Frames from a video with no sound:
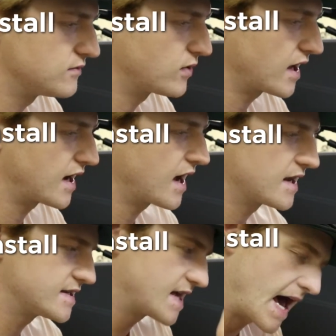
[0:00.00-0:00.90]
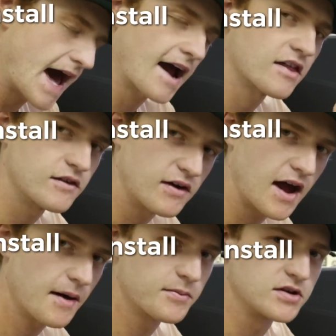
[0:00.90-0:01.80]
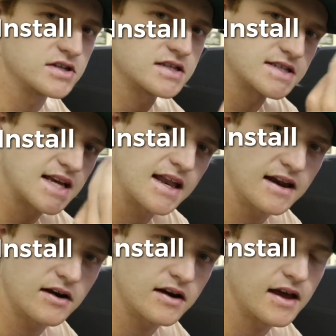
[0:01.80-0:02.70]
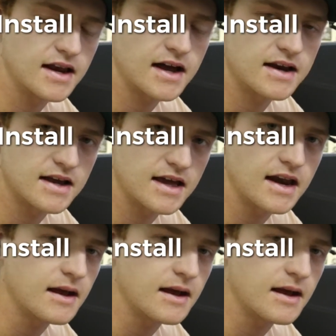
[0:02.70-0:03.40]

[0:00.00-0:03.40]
when I kind of tack the wrap or just set it and kind of get it